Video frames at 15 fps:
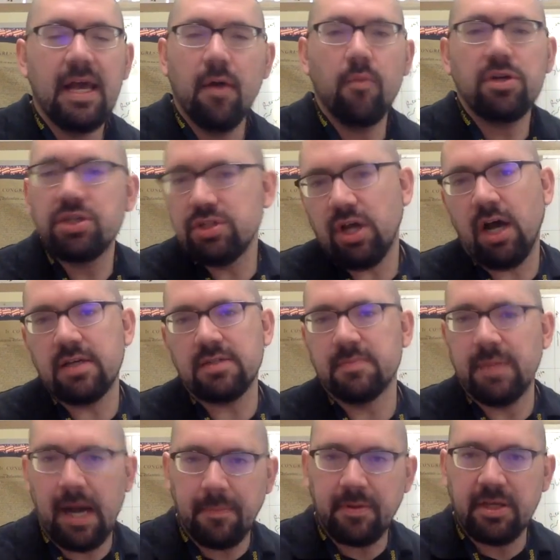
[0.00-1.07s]
Which is awesome.
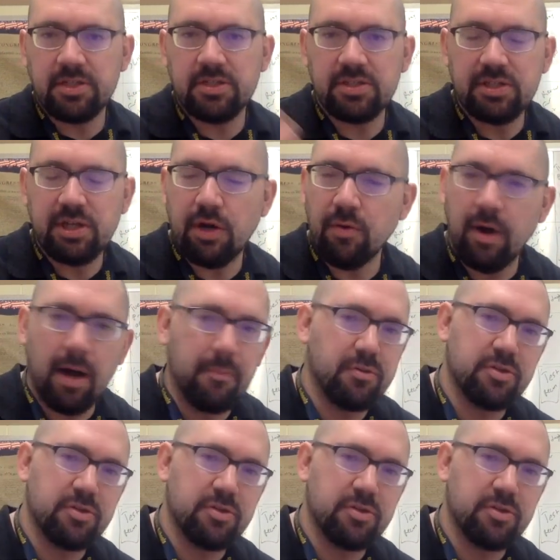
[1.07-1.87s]
Populations go up,